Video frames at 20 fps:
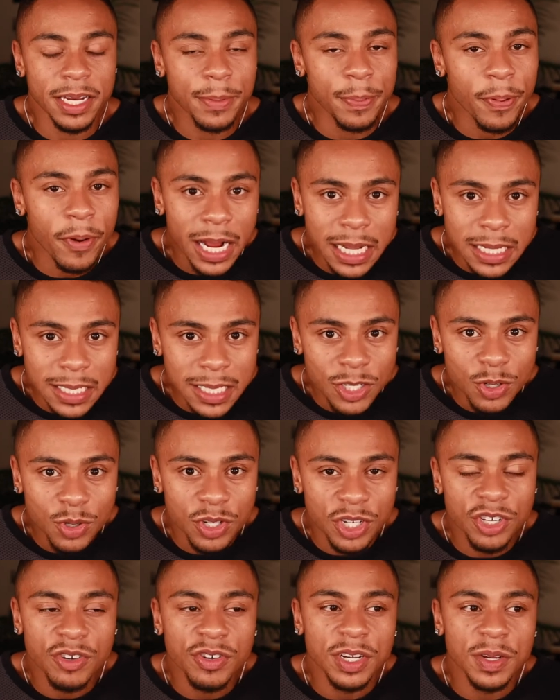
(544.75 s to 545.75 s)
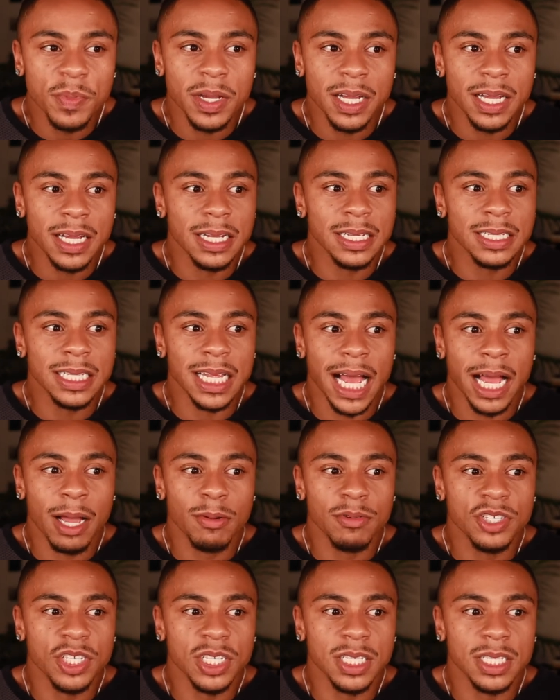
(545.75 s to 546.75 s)
depressed to a degree, because I
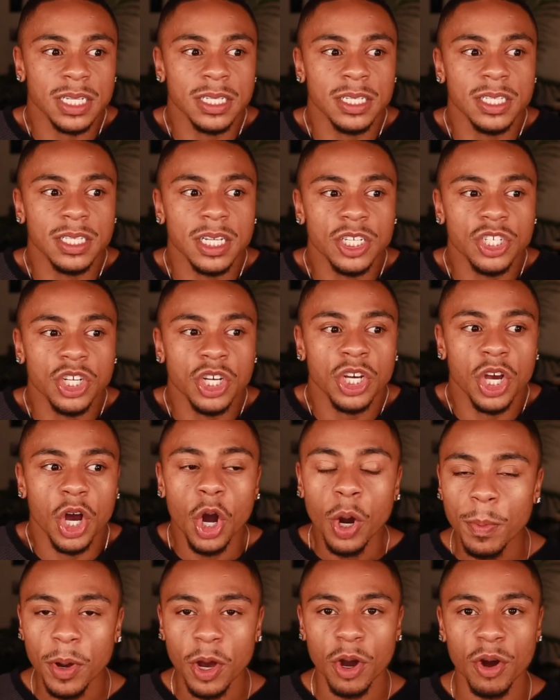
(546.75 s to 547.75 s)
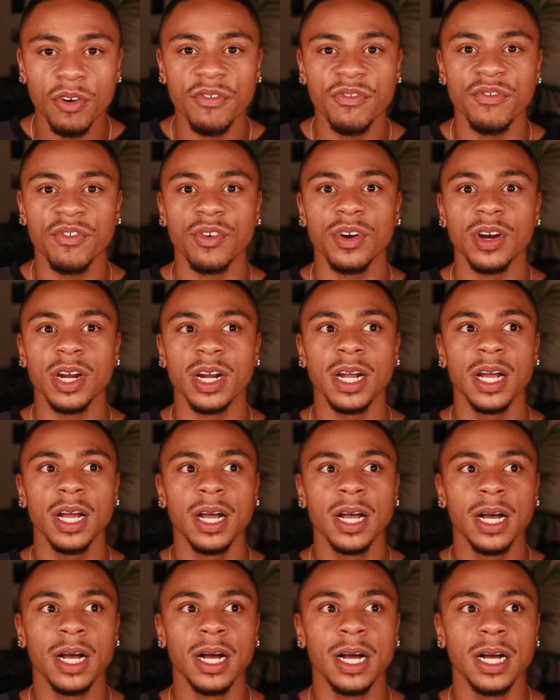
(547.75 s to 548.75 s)
was just in such a go mode for
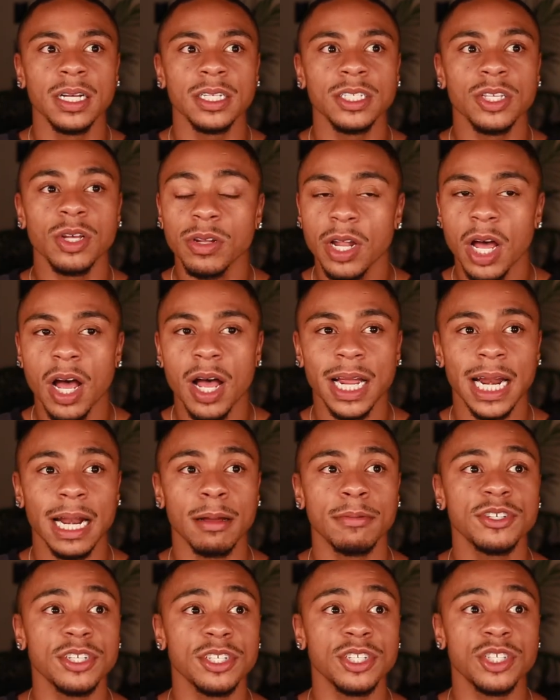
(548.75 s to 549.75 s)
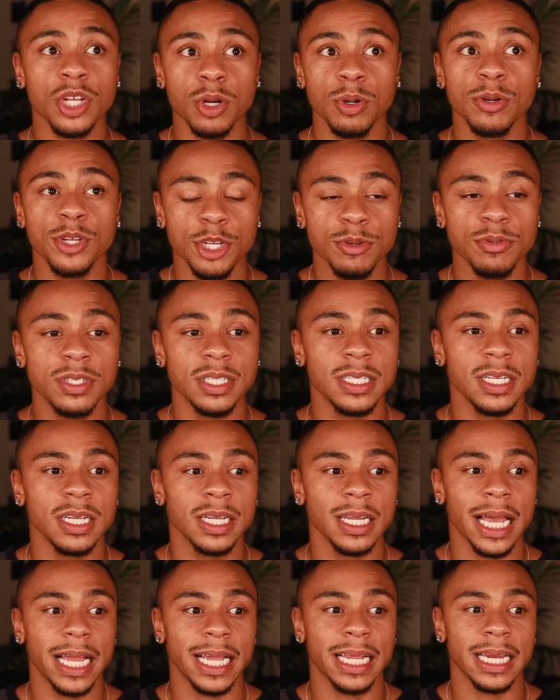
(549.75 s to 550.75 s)
so long, and I was just so used to
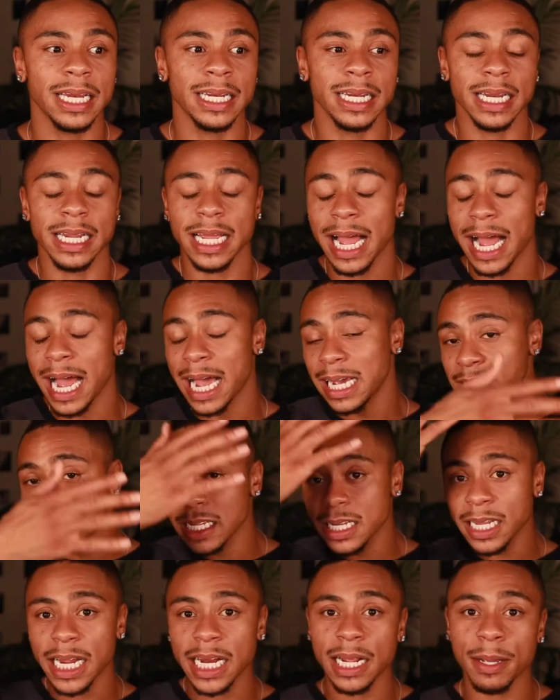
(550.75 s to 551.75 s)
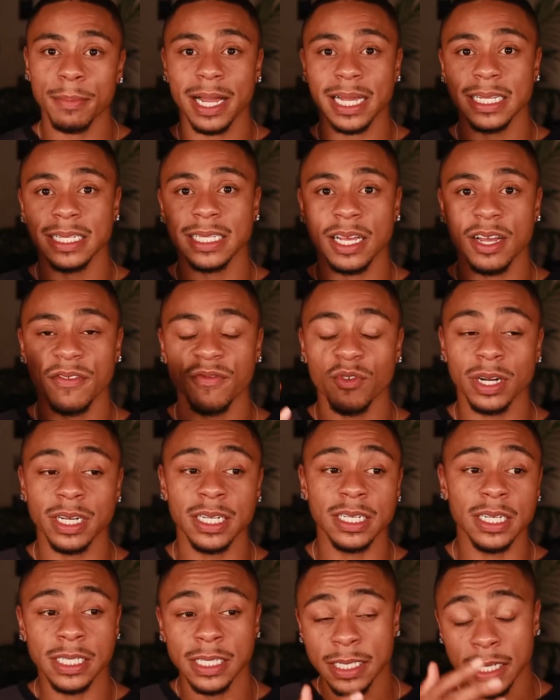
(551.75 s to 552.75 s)
like isolating myself or
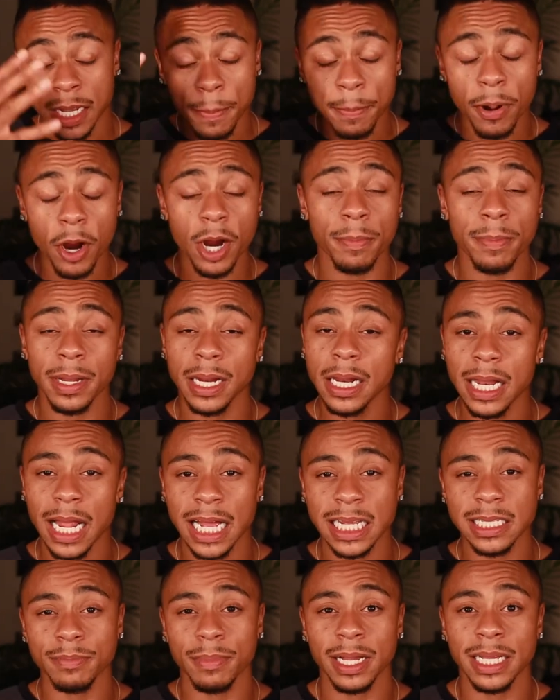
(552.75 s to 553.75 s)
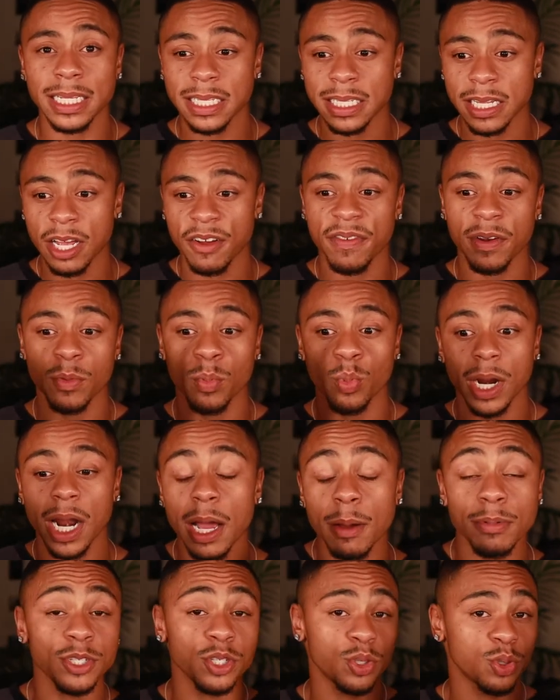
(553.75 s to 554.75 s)
compartmentalizing myself and what I
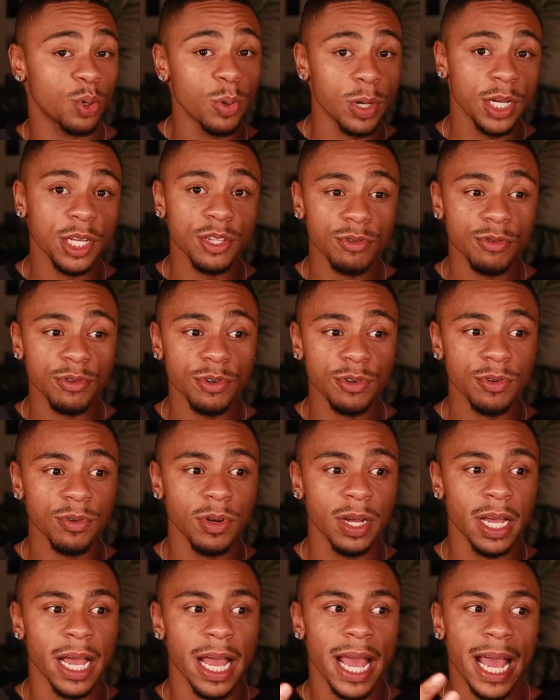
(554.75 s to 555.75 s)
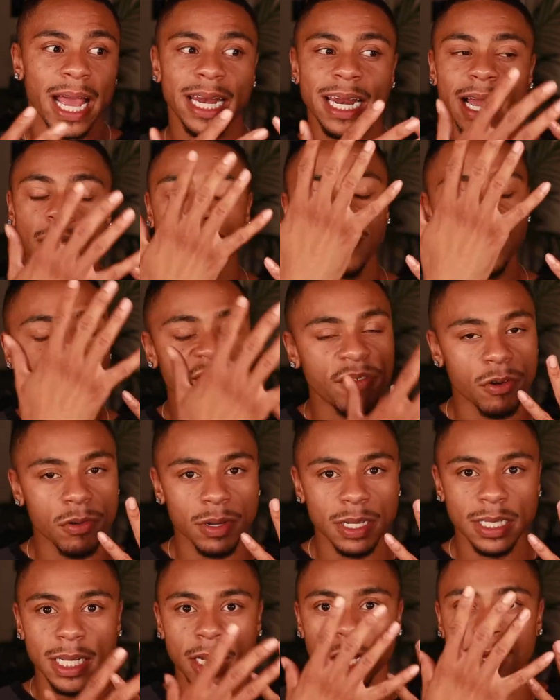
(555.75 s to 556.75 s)
was going through and not really
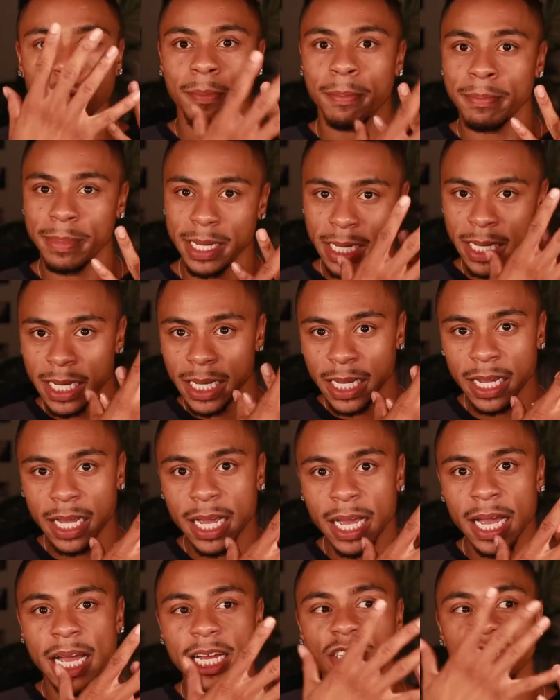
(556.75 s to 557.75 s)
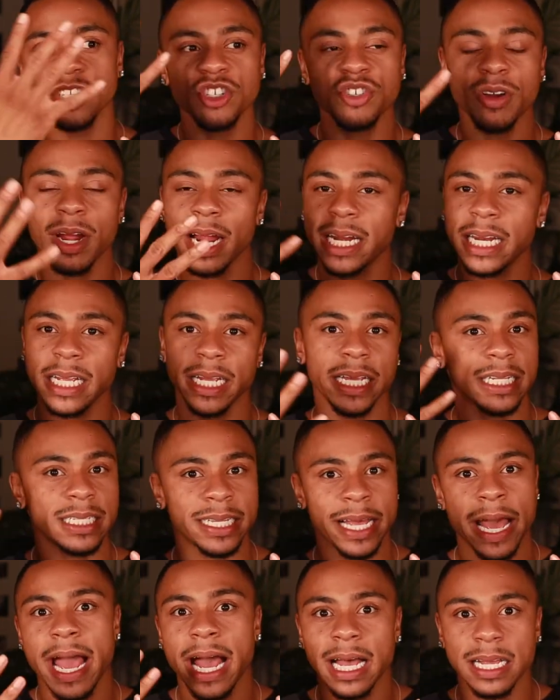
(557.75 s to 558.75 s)
focusing on me and just trying to get
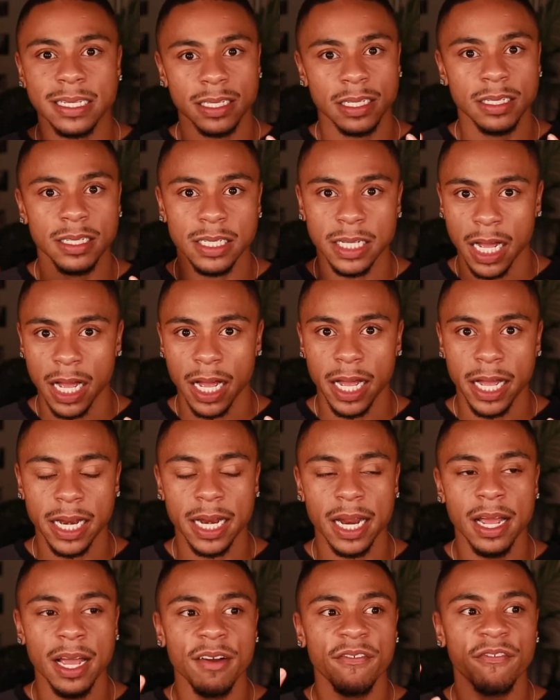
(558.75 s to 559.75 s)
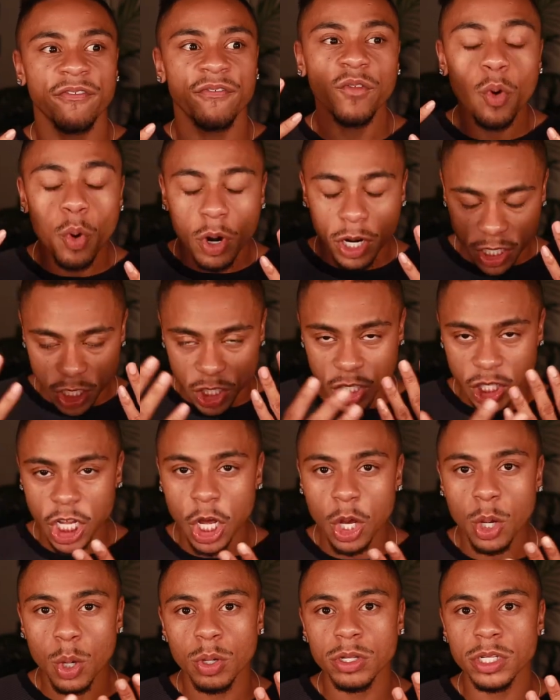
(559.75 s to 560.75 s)
tasks done for
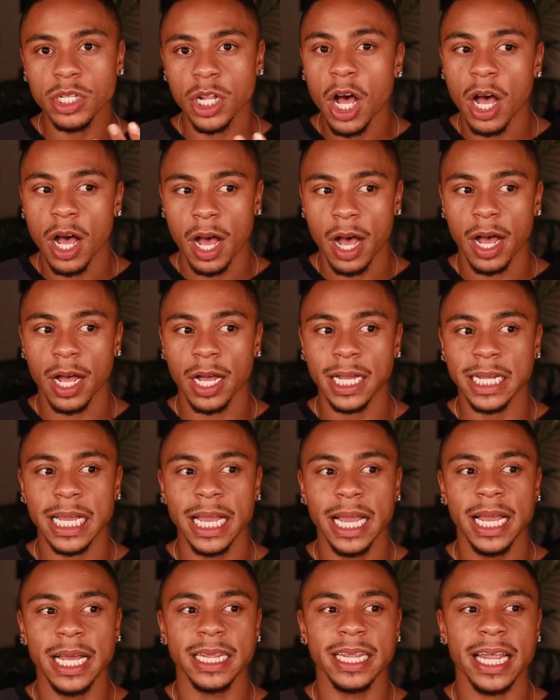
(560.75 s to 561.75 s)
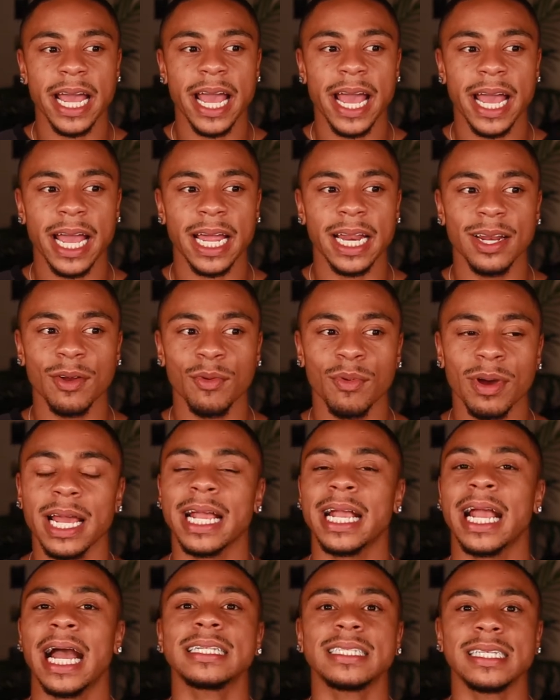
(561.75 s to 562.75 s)
so long, that when I
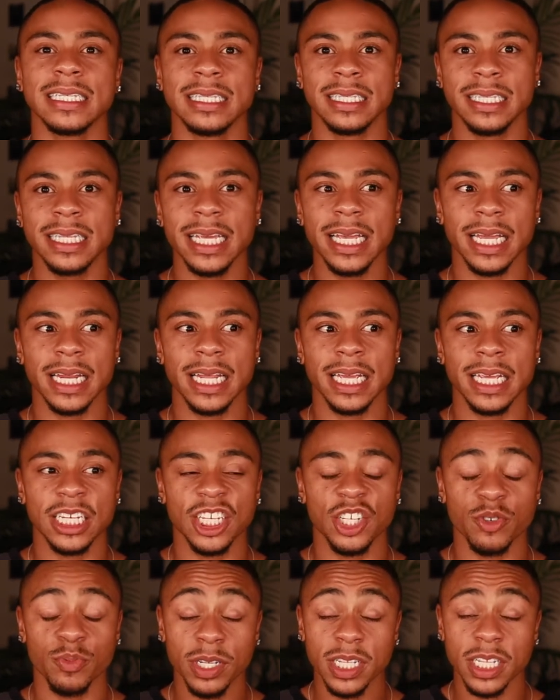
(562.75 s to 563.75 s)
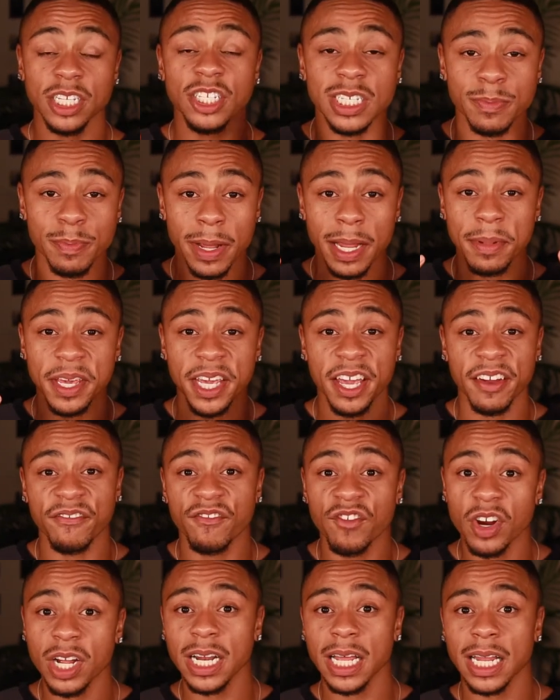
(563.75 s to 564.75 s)
got to sit, it really just made me
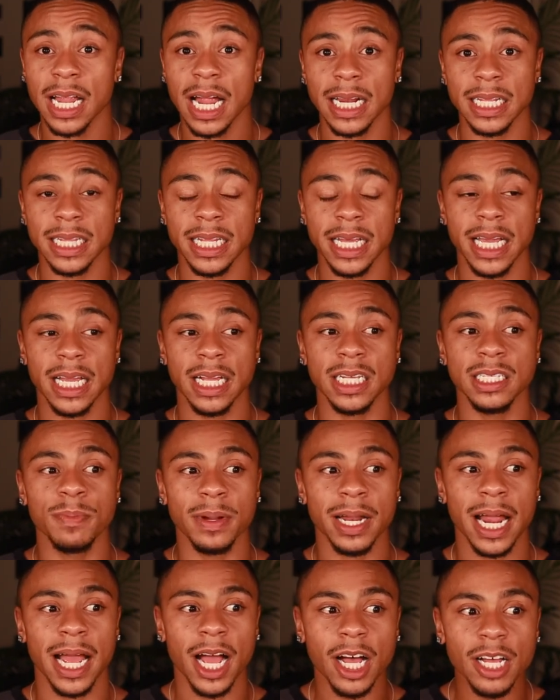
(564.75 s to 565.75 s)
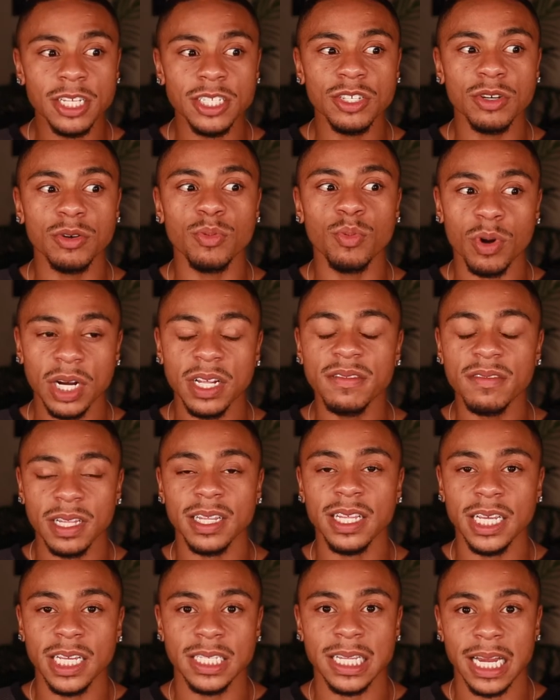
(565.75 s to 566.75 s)
confront a lot of things. But I also, one of the
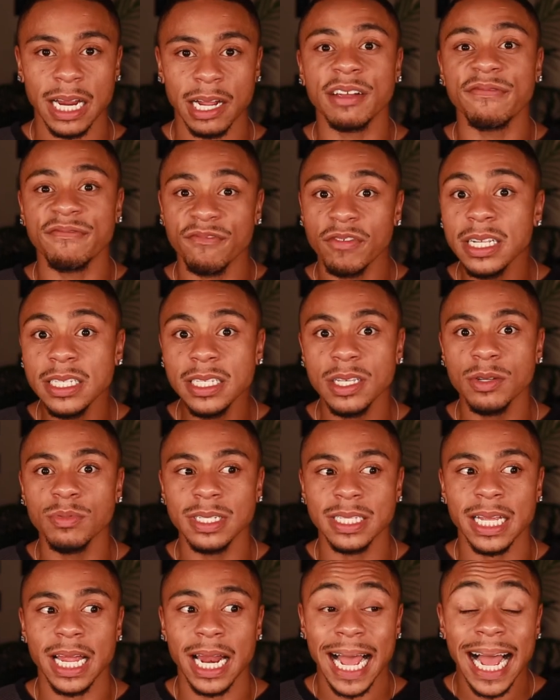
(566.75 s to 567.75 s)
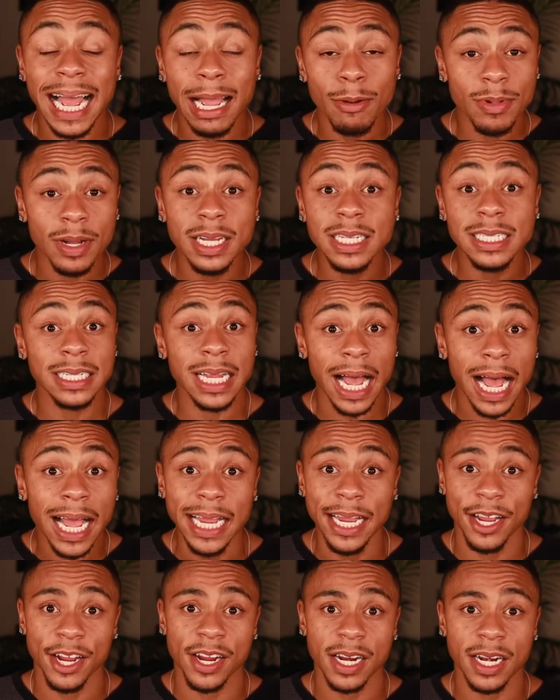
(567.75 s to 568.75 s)
things that I confronted was that I was
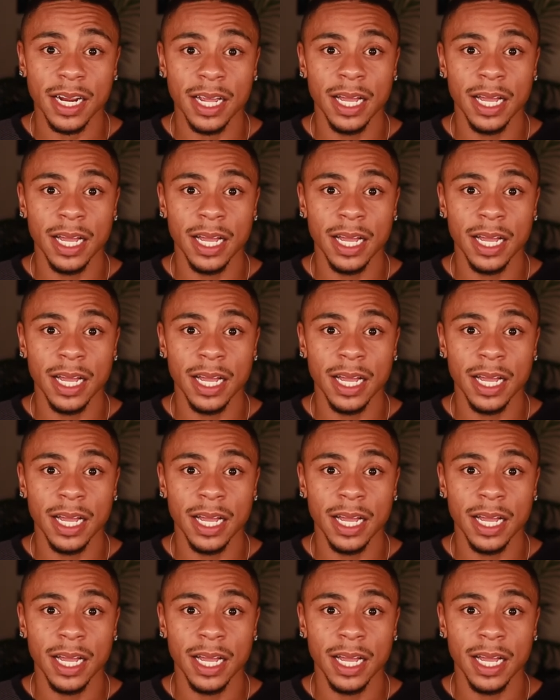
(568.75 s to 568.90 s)
tired.